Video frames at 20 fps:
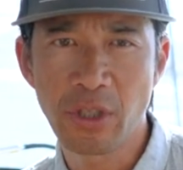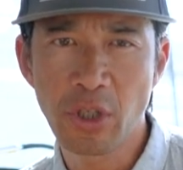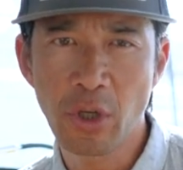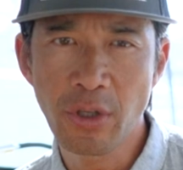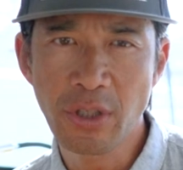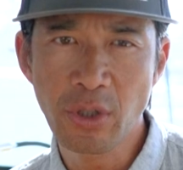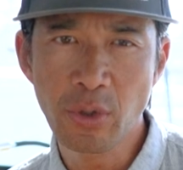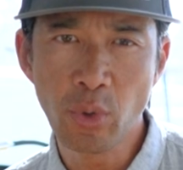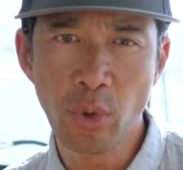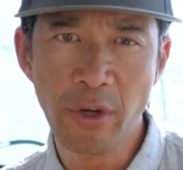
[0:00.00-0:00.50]
We
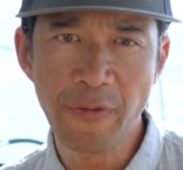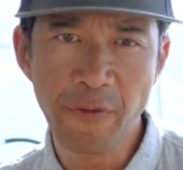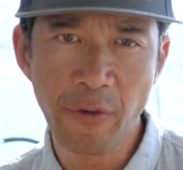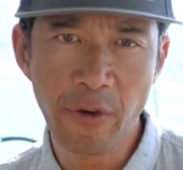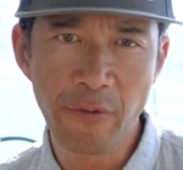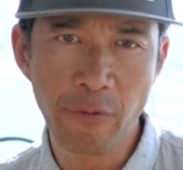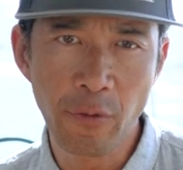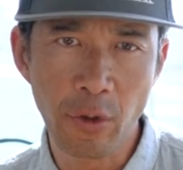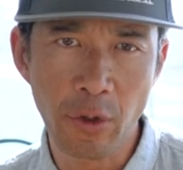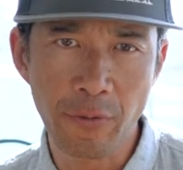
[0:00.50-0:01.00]
chose
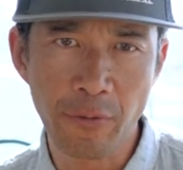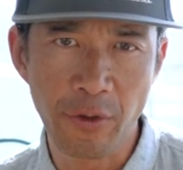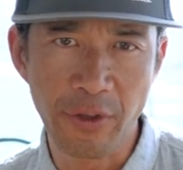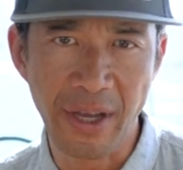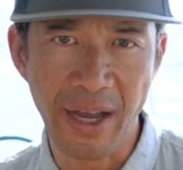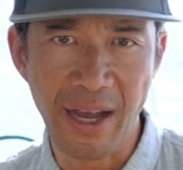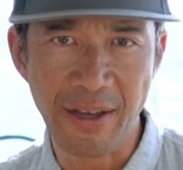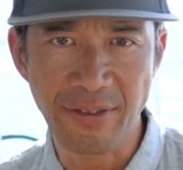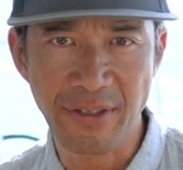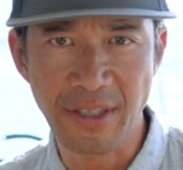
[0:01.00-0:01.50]
24-volt for
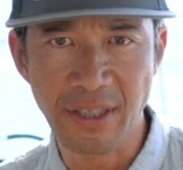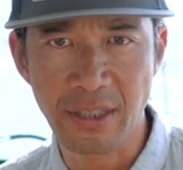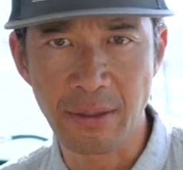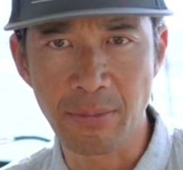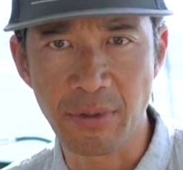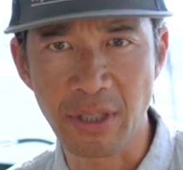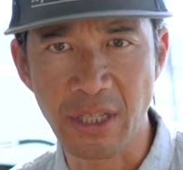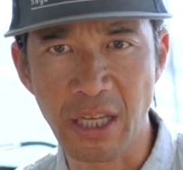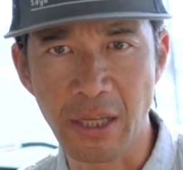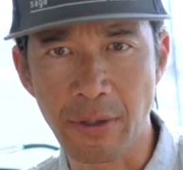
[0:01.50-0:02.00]
the house
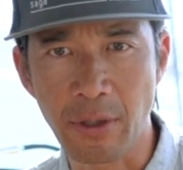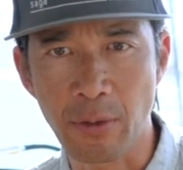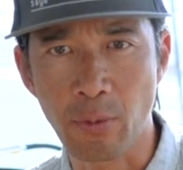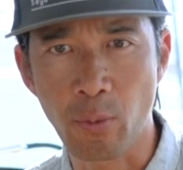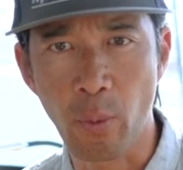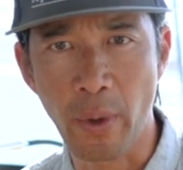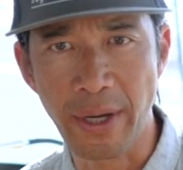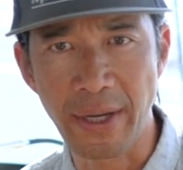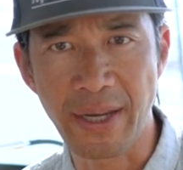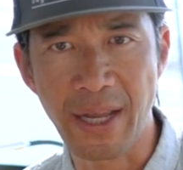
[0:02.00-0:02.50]
system to keep the
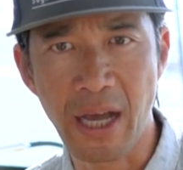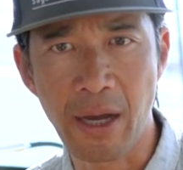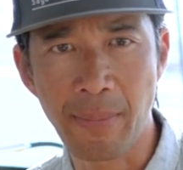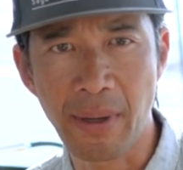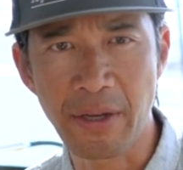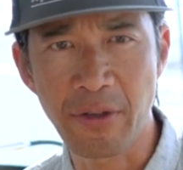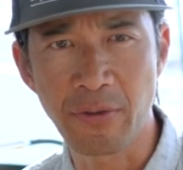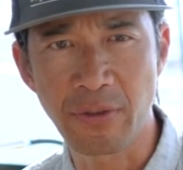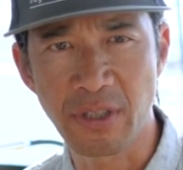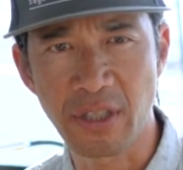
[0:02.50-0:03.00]
weight down
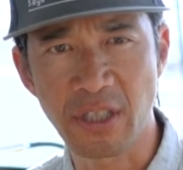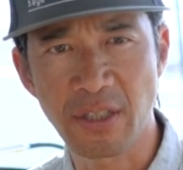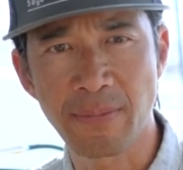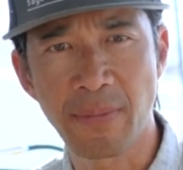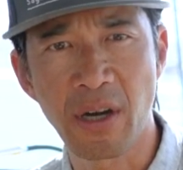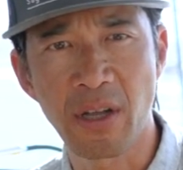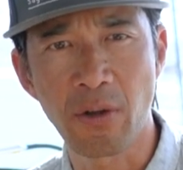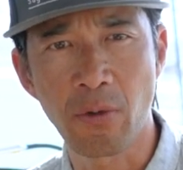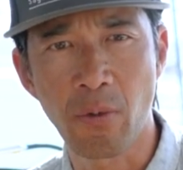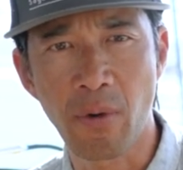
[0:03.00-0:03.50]
by using
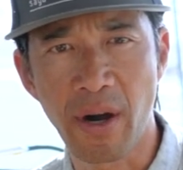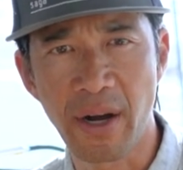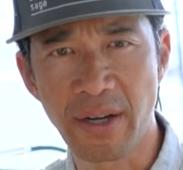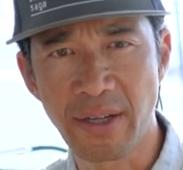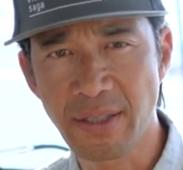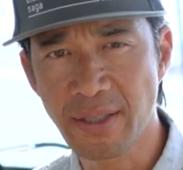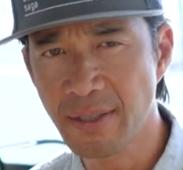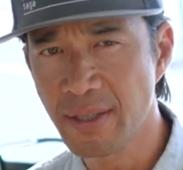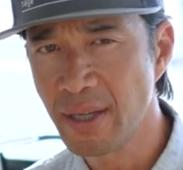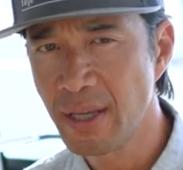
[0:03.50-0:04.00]
smaller
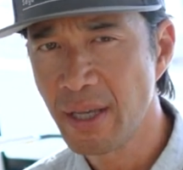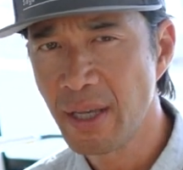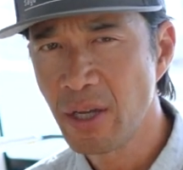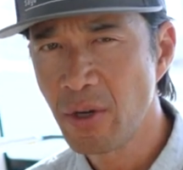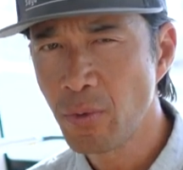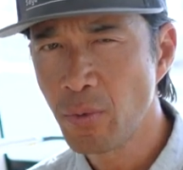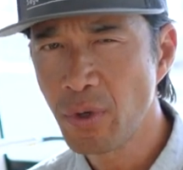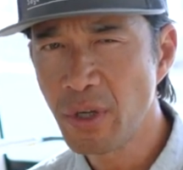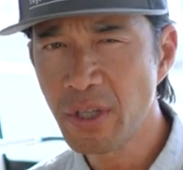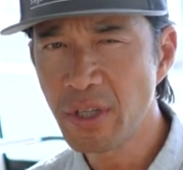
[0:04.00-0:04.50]
wires.
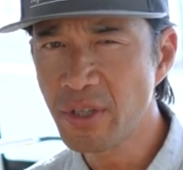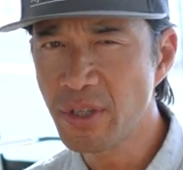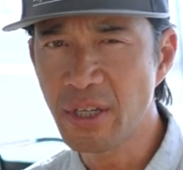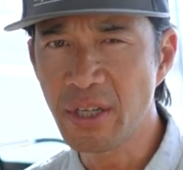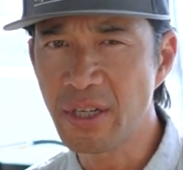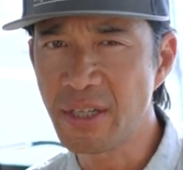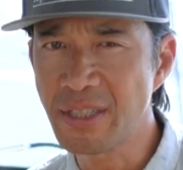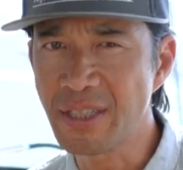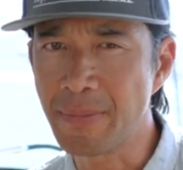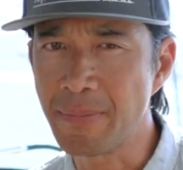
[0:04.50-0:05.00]
Really,
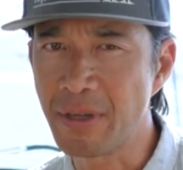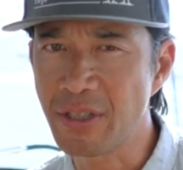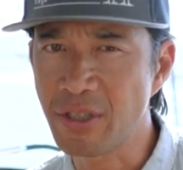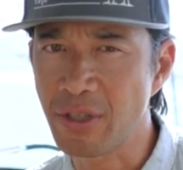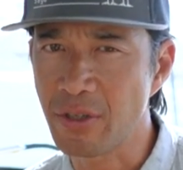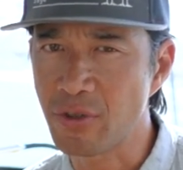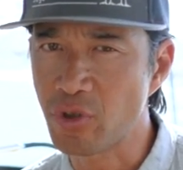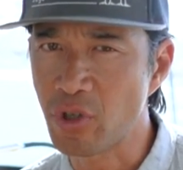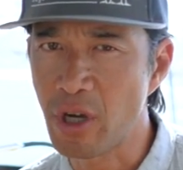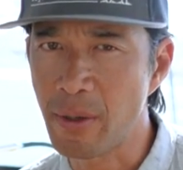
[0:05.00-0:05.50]
there isn't much
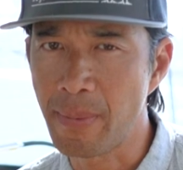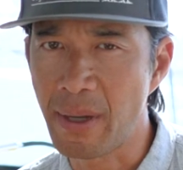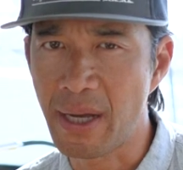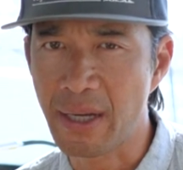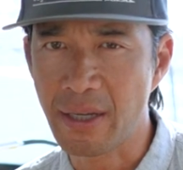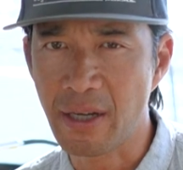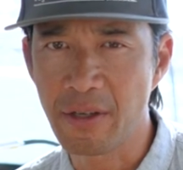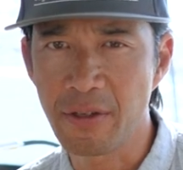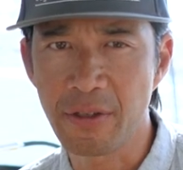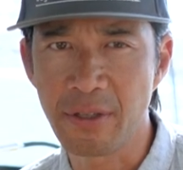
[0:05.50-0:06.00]
a
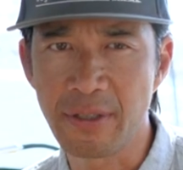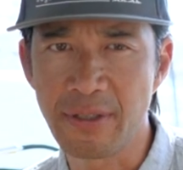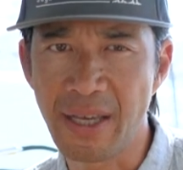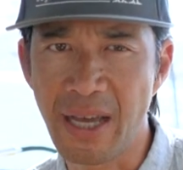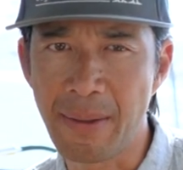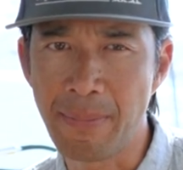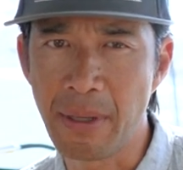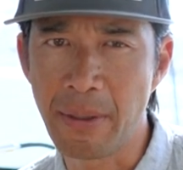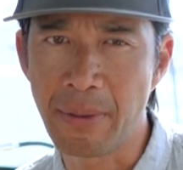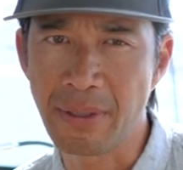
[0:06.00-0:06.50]
drawback other than
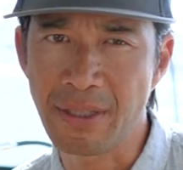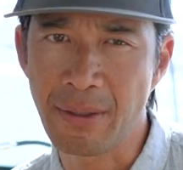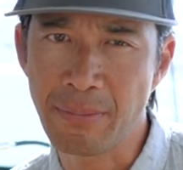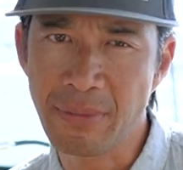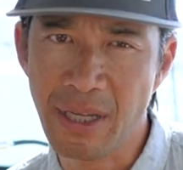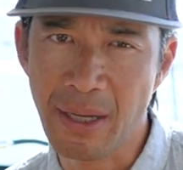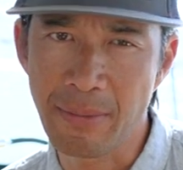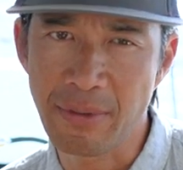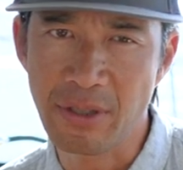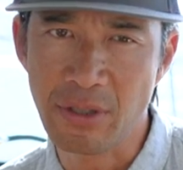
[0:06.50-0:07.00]
that maybe
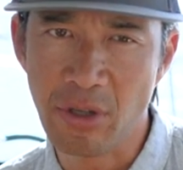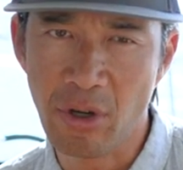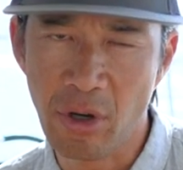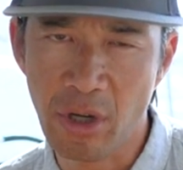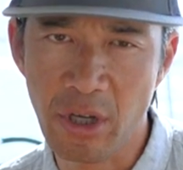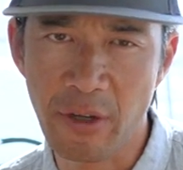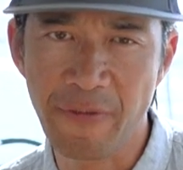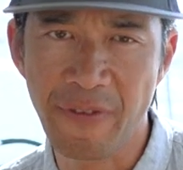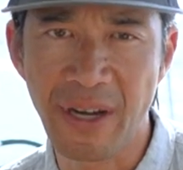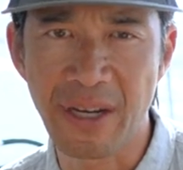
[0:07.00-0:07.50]
sometimes it's
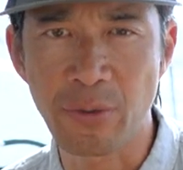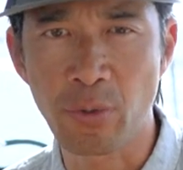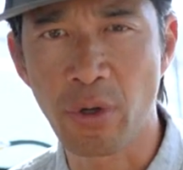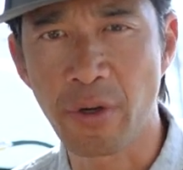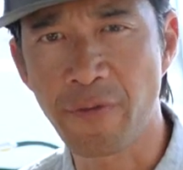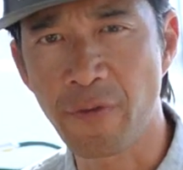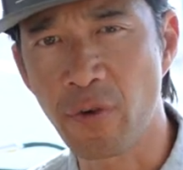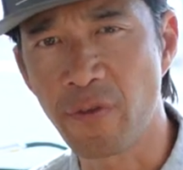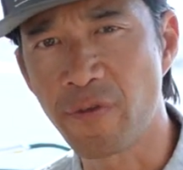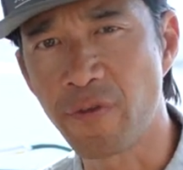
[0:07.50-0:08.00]
hard to find
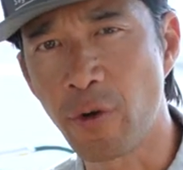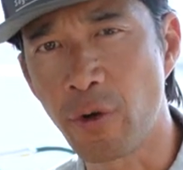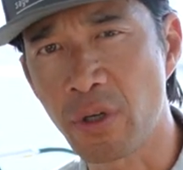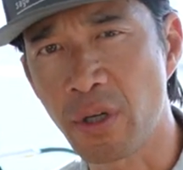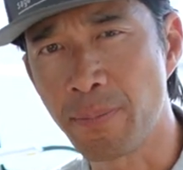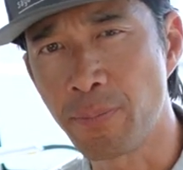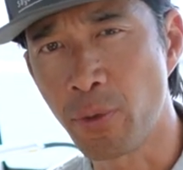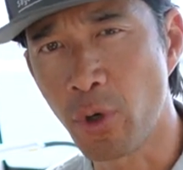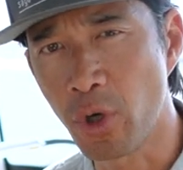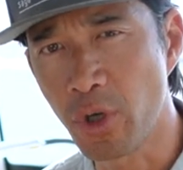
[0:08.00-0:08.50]
24-volt
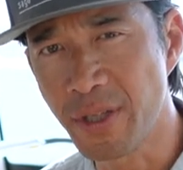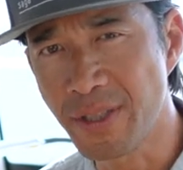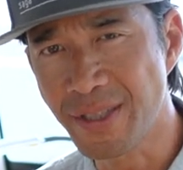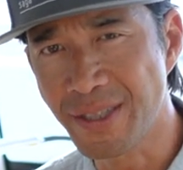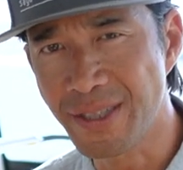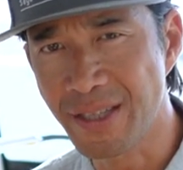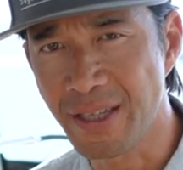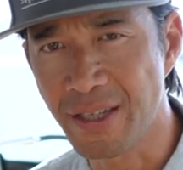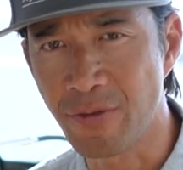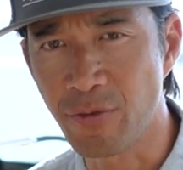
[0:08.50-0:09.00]

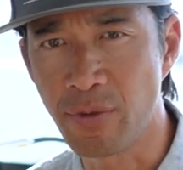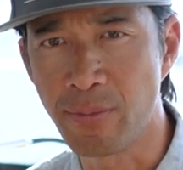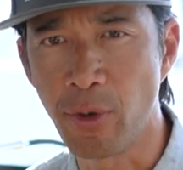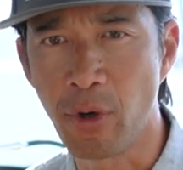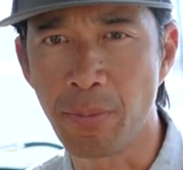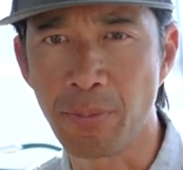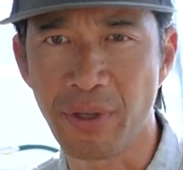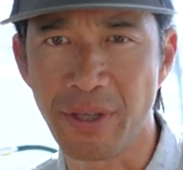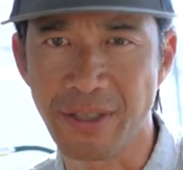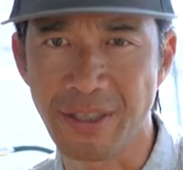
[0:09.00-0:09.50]
components in
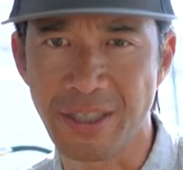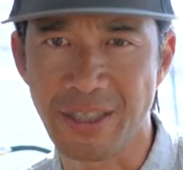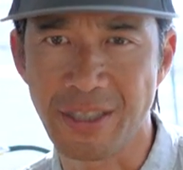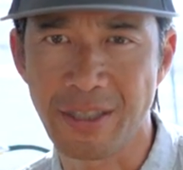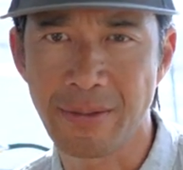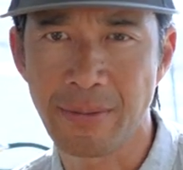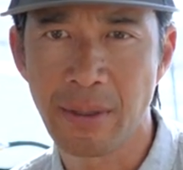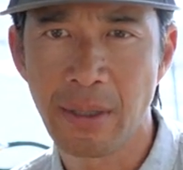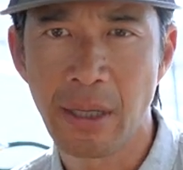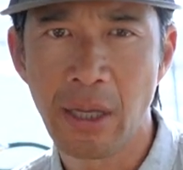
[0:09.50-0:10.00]
remote
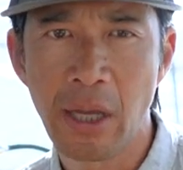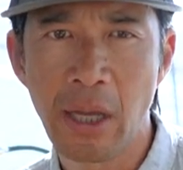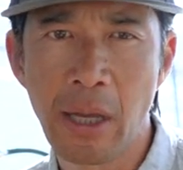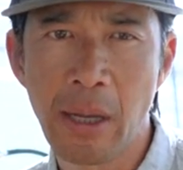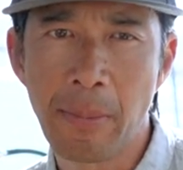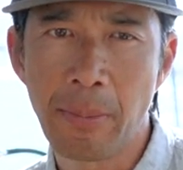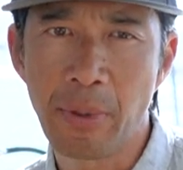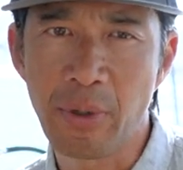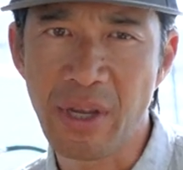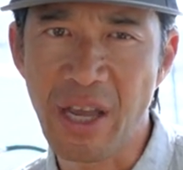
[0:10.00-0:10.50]
places.
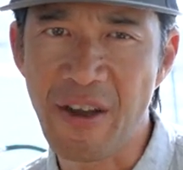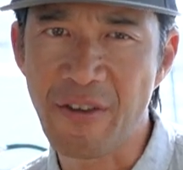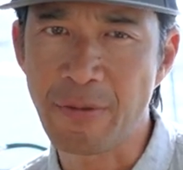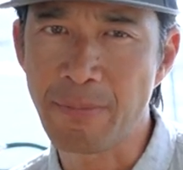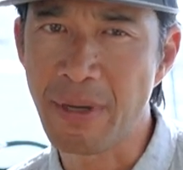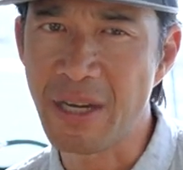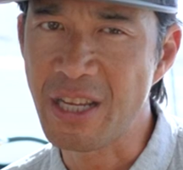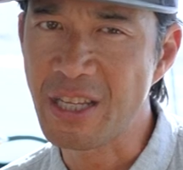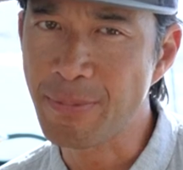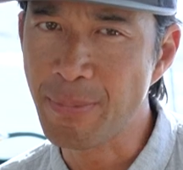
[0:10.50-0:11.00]
But we have
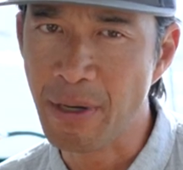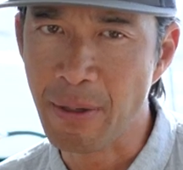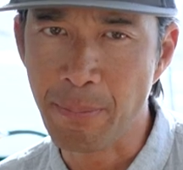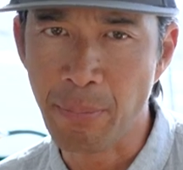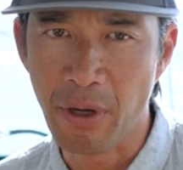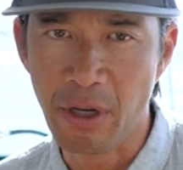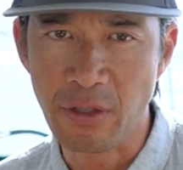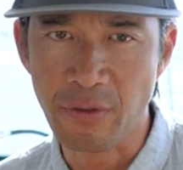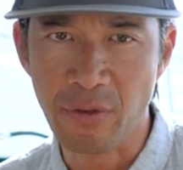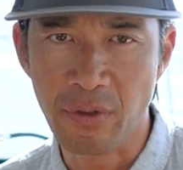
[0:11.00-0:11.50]
many spare
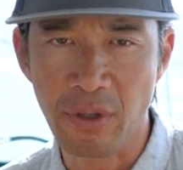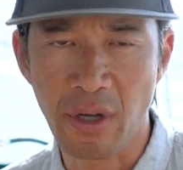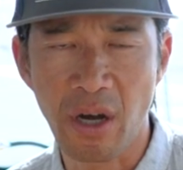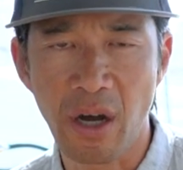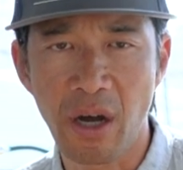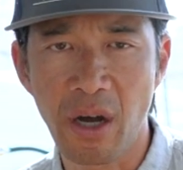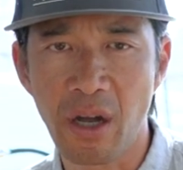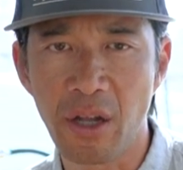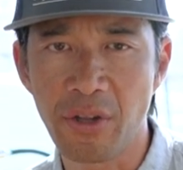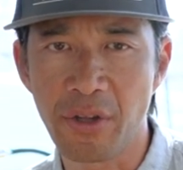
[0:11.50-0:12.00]
parts for
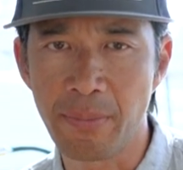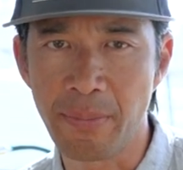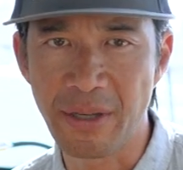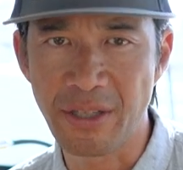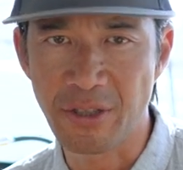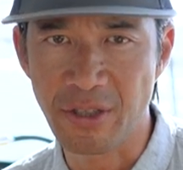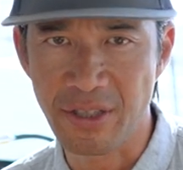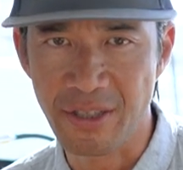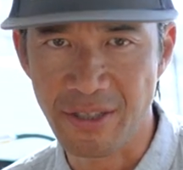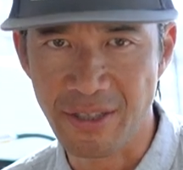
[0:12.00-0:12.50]
all the
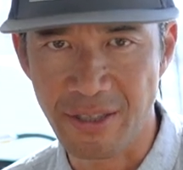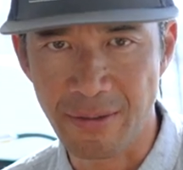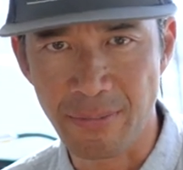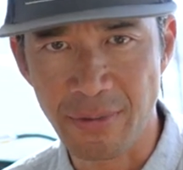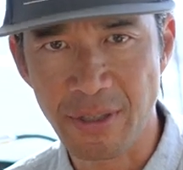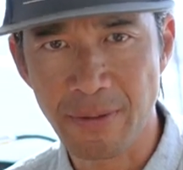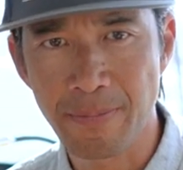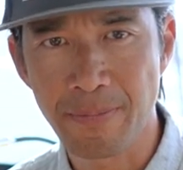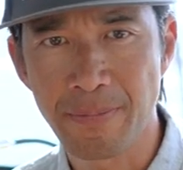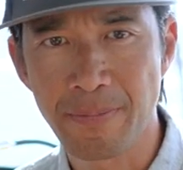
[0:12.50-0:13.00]
major
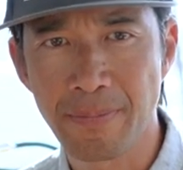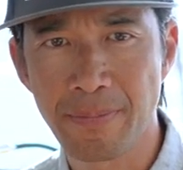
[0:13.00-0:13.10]
systems.